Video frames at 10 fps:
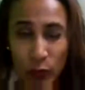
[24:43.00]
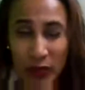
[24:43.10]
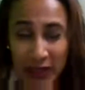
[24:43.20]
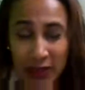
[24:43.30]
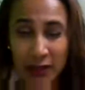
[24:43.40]

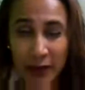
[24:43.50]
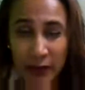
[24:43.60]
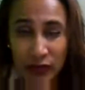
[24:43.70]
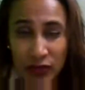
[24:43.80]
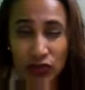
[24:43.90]
what is the
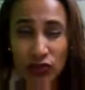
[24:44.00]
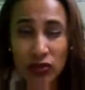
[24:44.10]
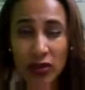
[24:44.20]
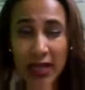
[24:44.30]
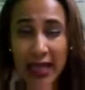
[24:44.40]

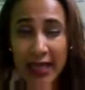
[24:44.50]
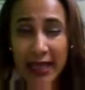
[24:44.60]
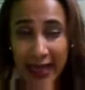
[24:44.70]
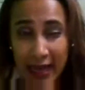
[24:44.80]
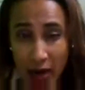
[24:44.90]
preposition?
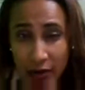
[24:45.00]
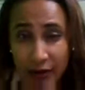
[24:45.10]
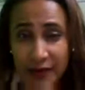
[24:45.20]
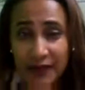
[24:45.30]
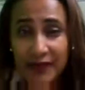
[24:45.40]

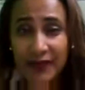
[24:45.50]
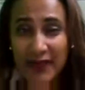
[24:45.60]
car,